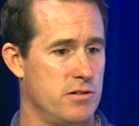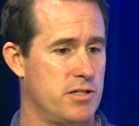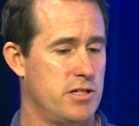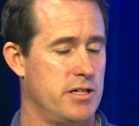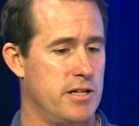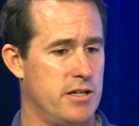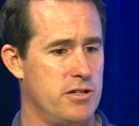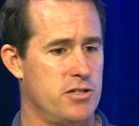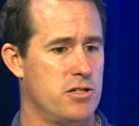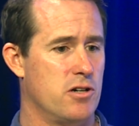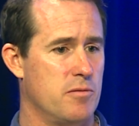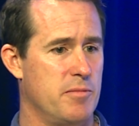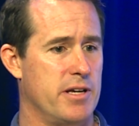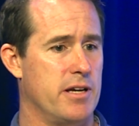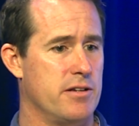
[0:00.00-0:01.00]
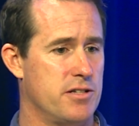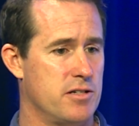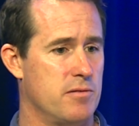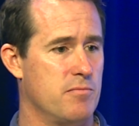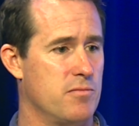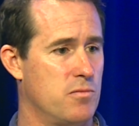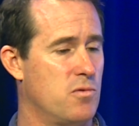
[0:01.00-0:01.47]
had showed me
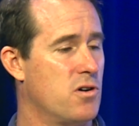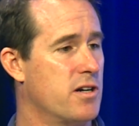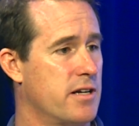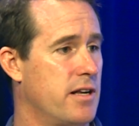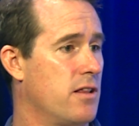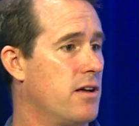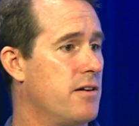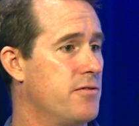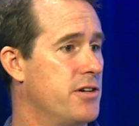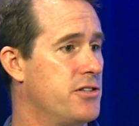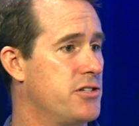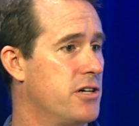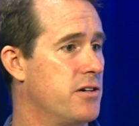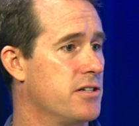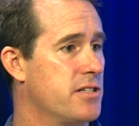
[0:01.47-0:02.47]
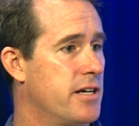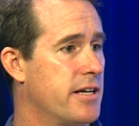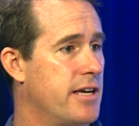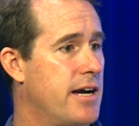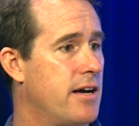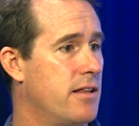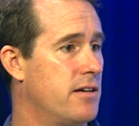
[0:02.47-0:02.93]
some work, and I loved it. So I was like,
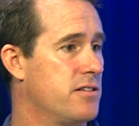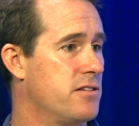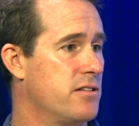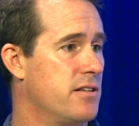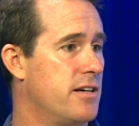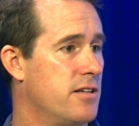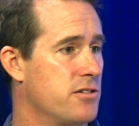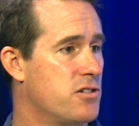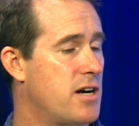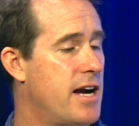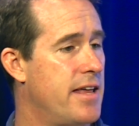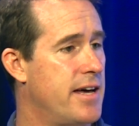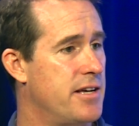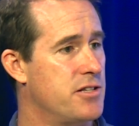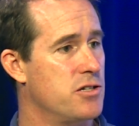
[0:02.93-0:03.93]
I'll try that.